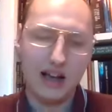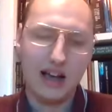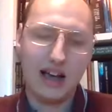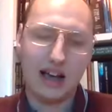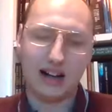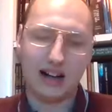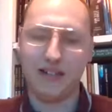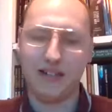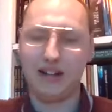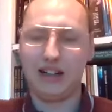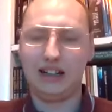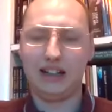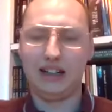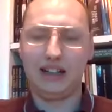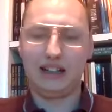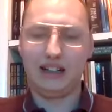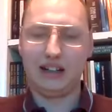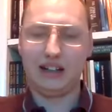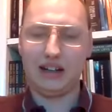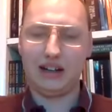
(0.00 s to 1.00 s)
And they
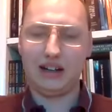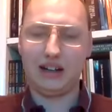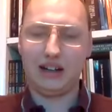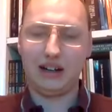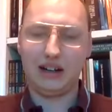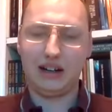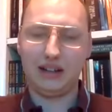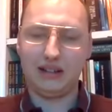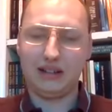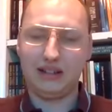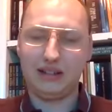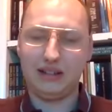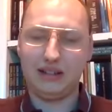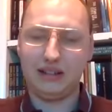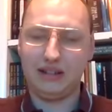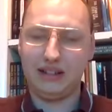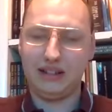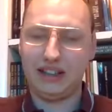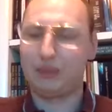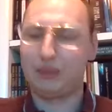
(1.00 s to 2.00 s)
really,
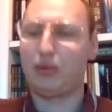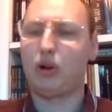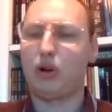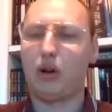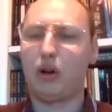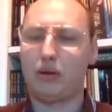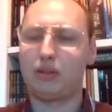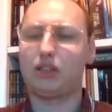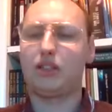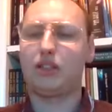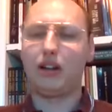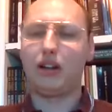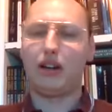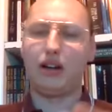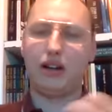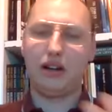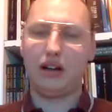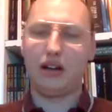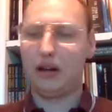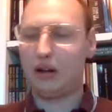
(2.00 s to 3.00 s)
this becomes
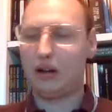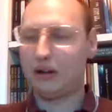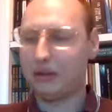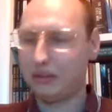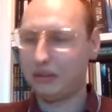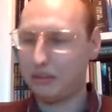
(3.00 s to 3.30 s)
a